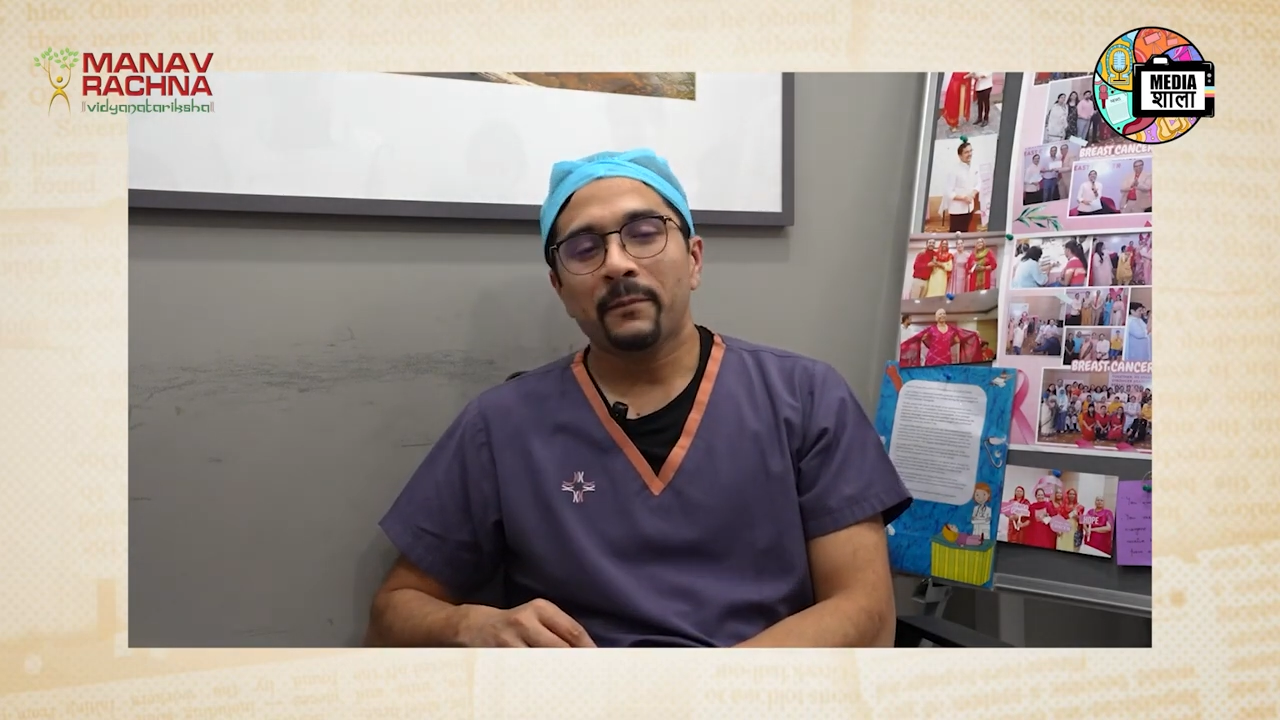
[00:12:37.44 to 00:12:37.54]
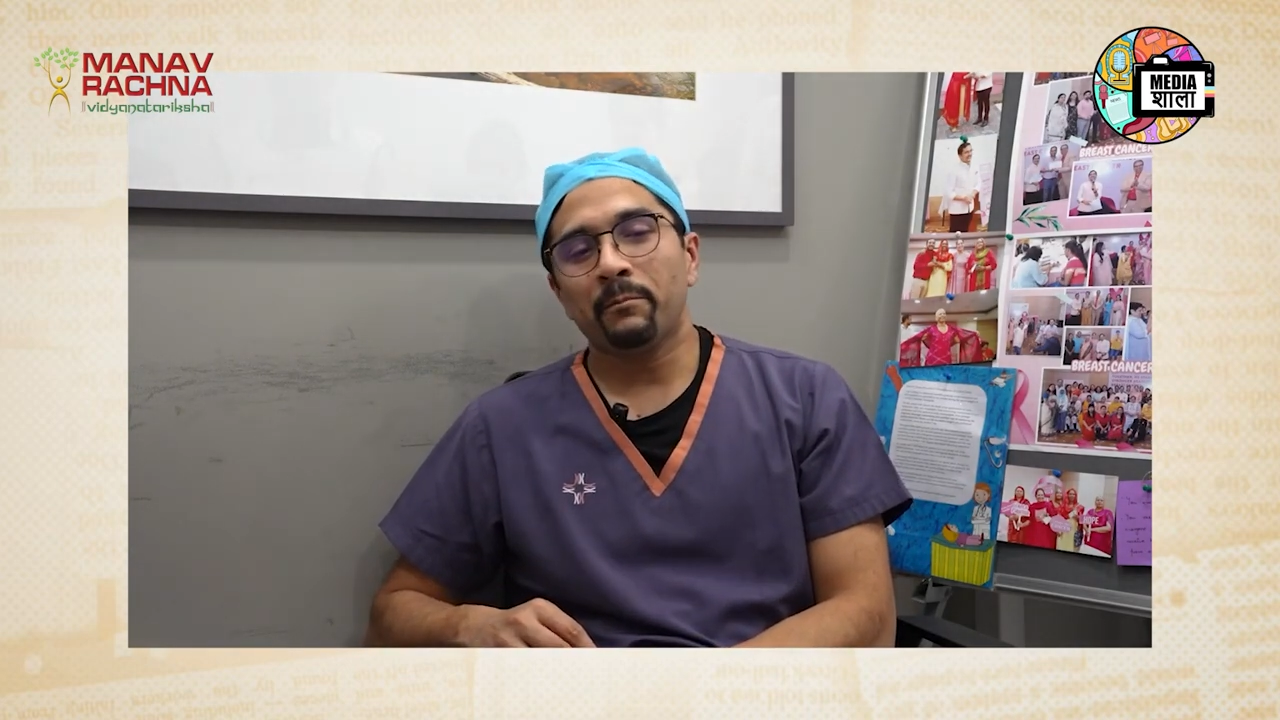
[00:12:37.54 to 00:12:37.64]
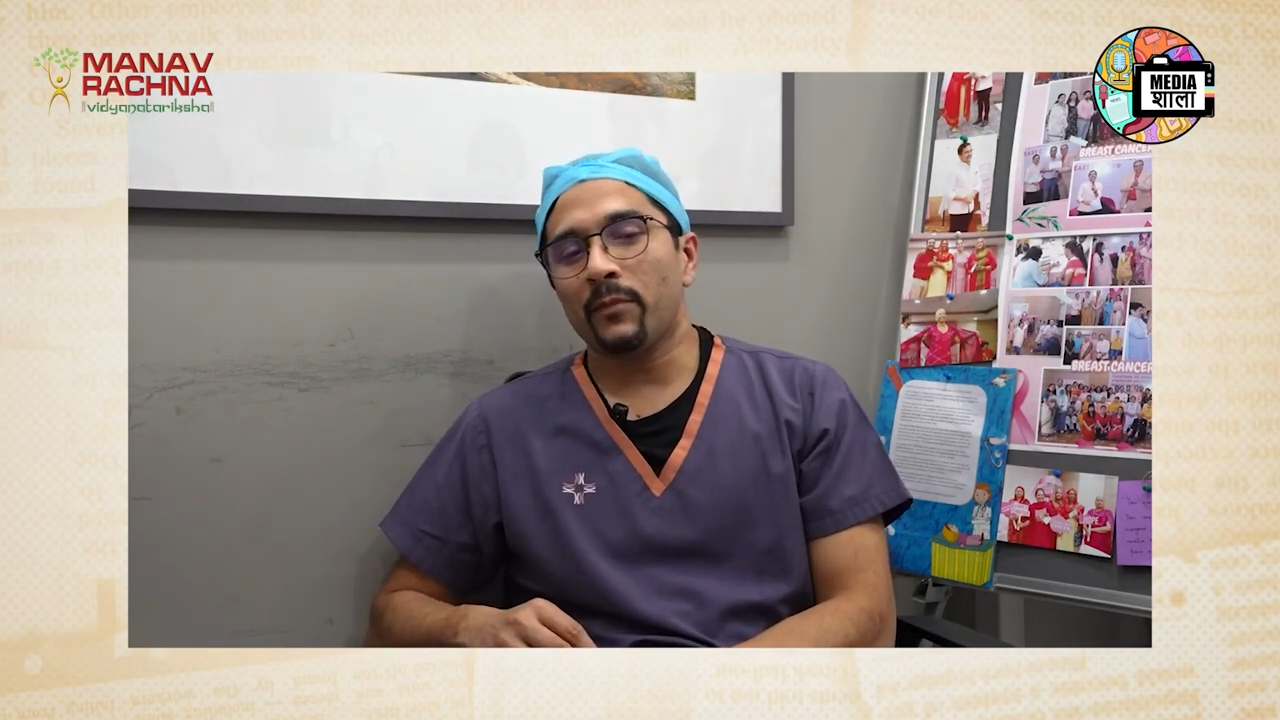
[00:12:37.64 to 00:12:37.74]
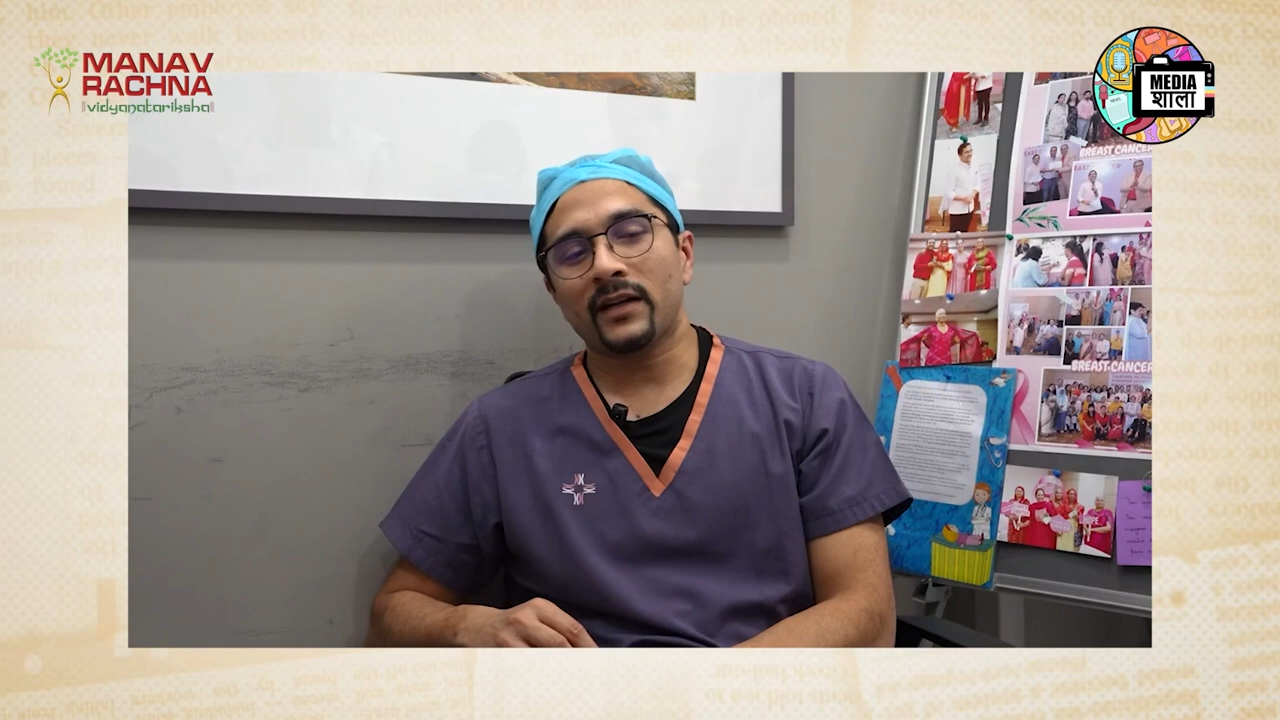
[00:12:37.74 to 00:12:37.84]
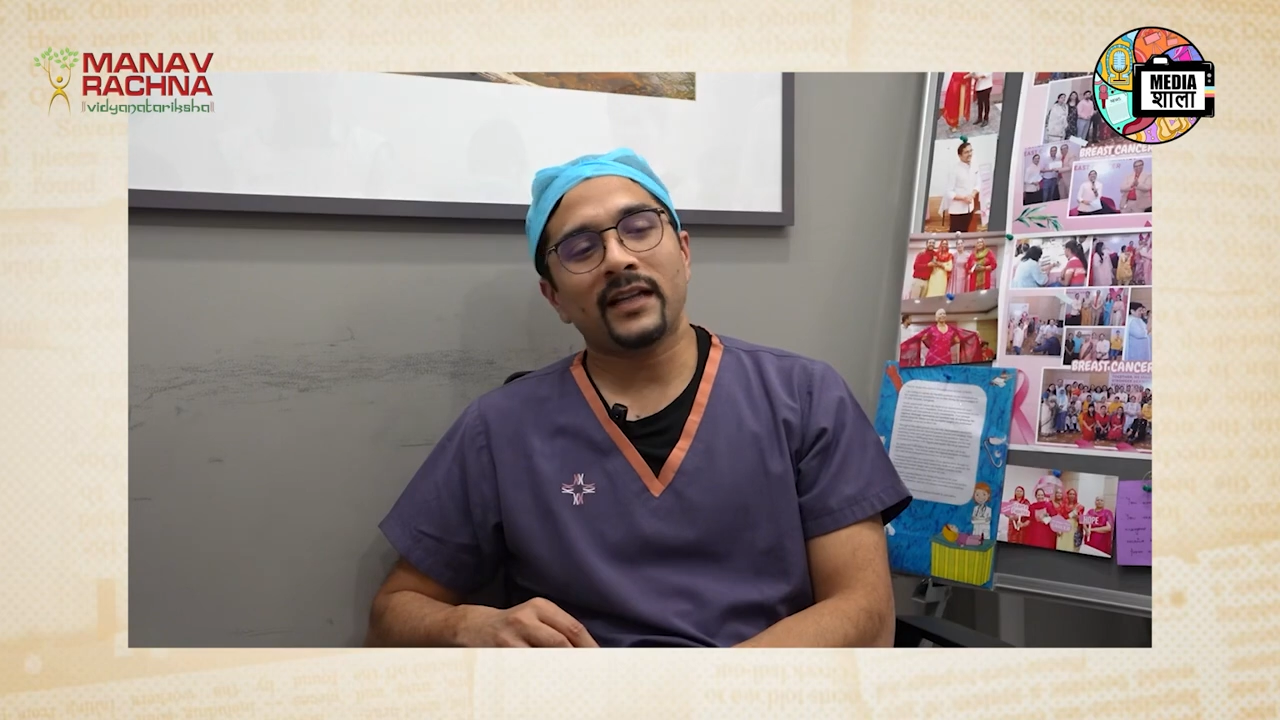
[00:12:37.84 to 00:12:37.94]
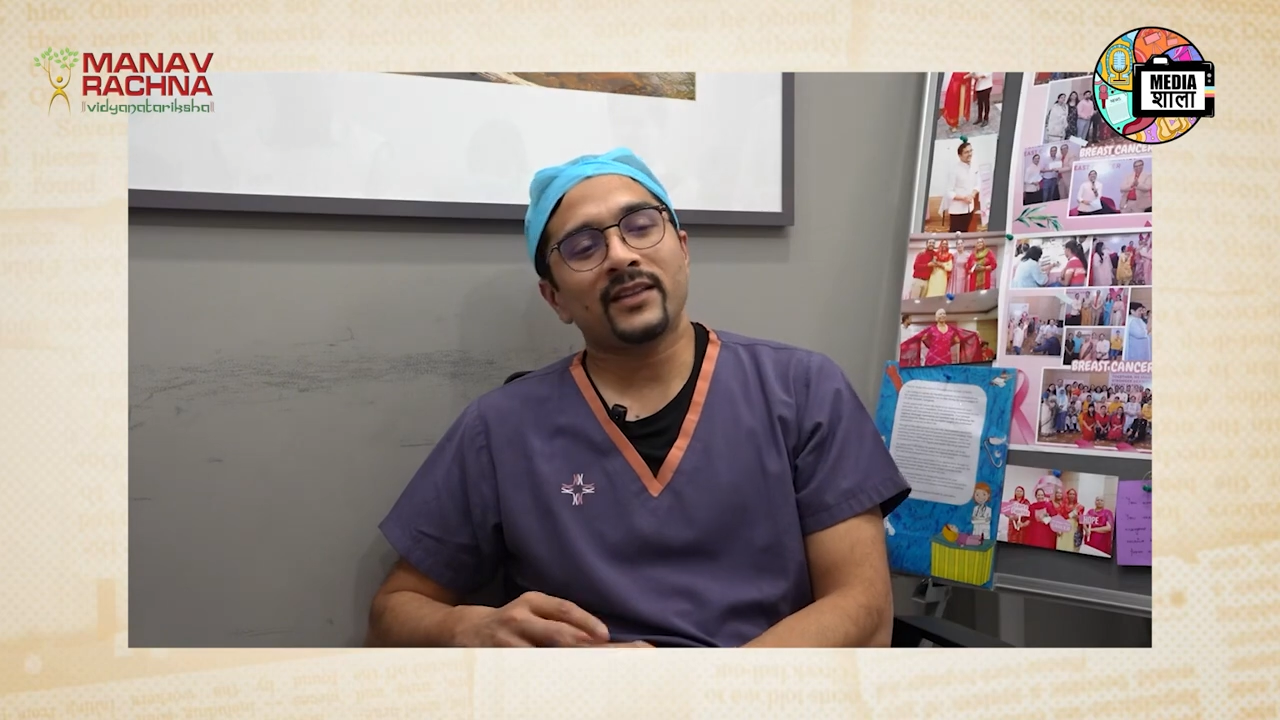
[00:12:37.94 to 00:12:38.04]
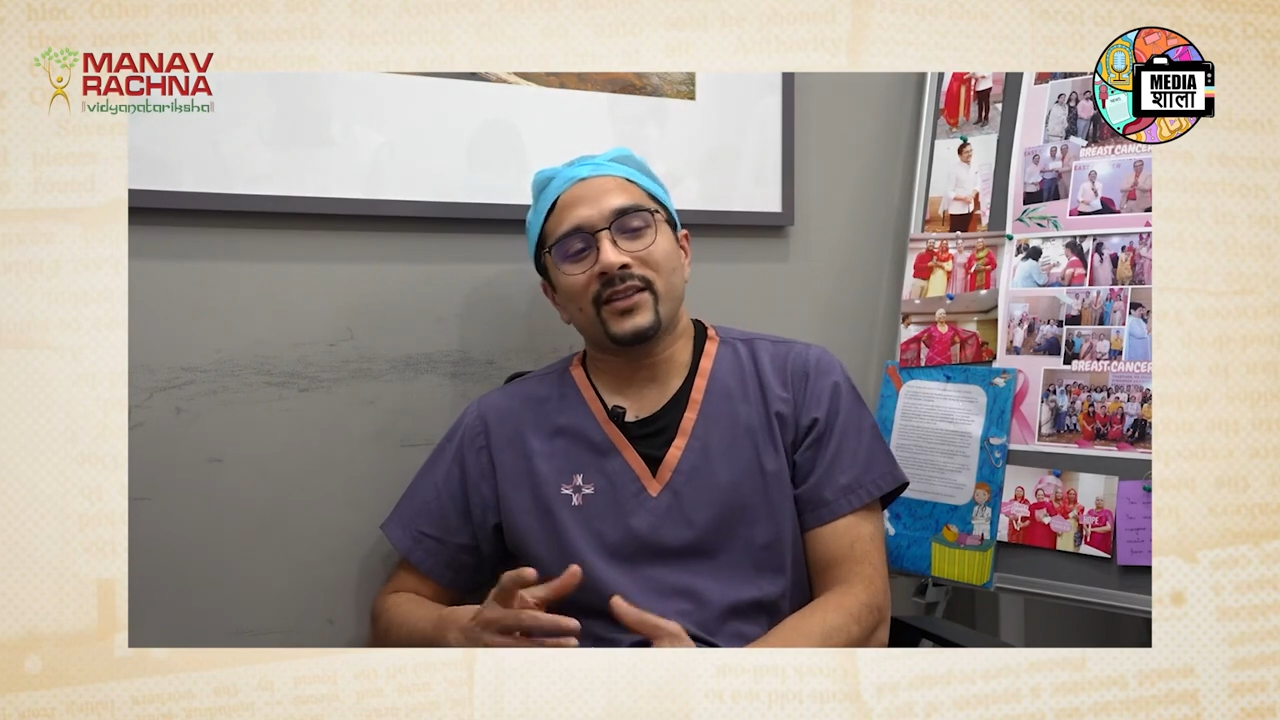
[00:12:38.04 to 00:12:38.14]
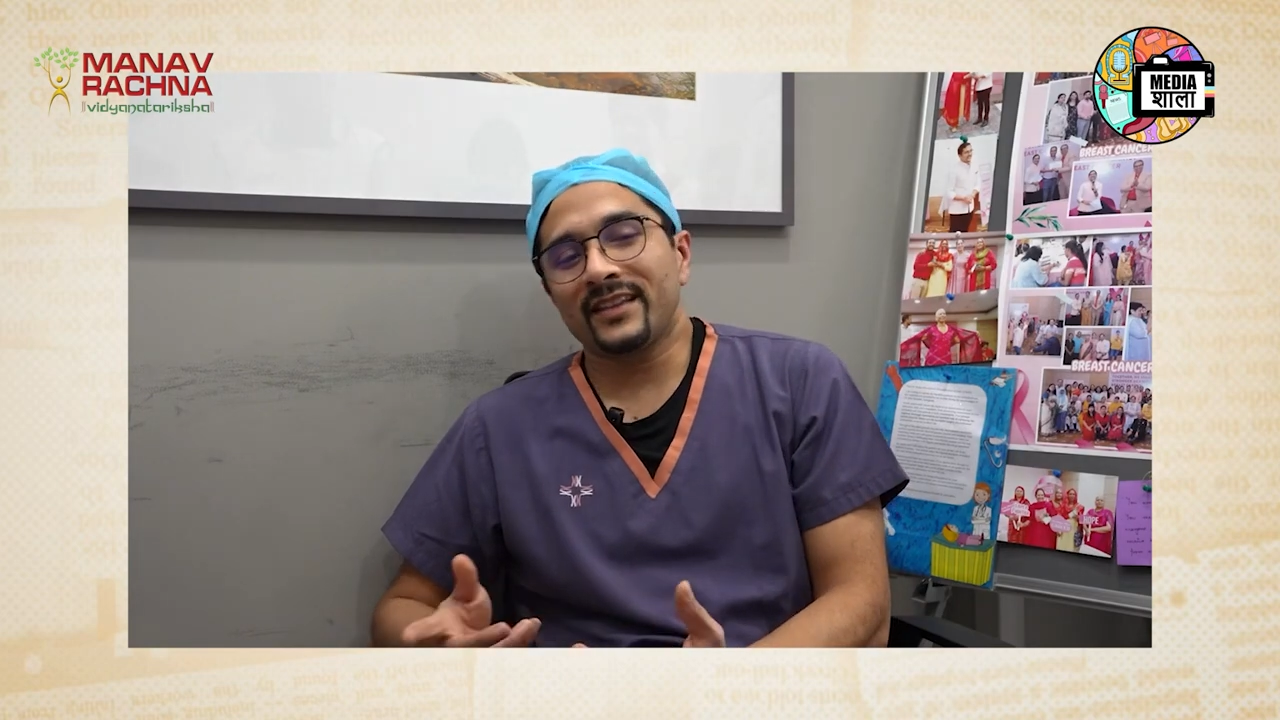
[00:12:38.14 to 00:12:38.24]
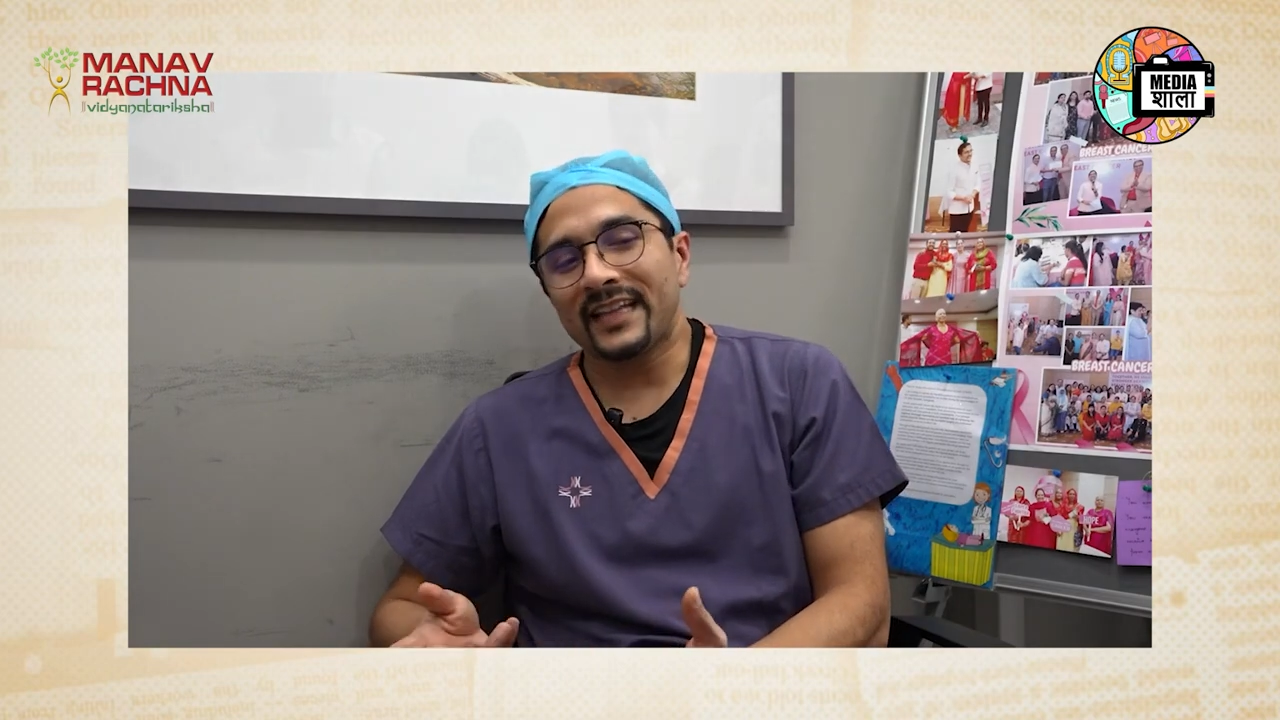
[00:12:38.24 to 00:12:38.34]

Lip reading: But at